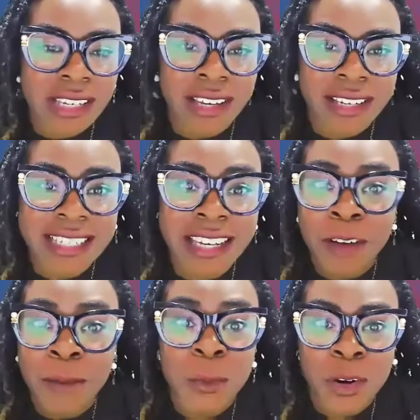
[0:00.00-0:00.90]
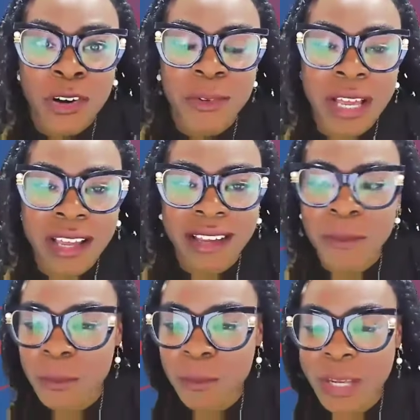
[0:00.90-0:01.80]
to help you
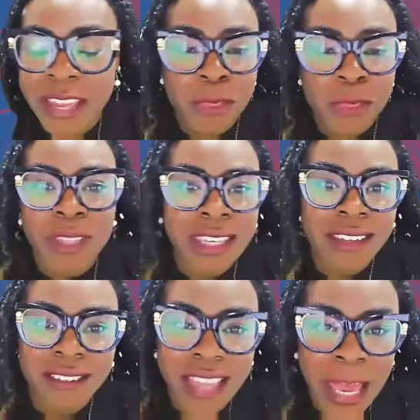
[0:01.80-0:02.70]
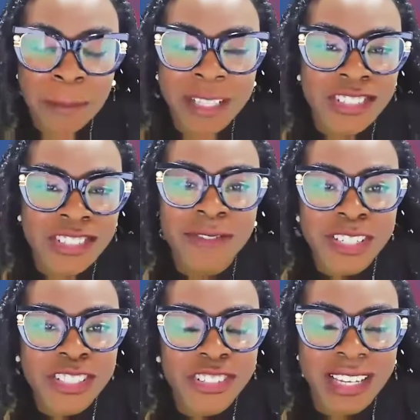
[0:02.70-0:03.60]
all get through the application
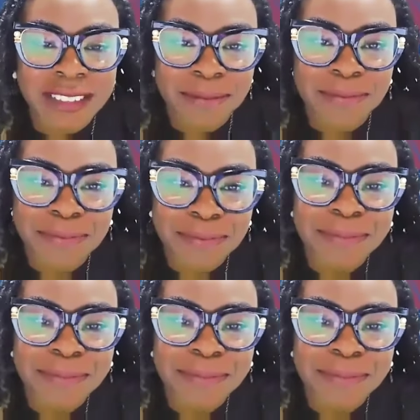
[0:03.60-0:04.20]
finish line.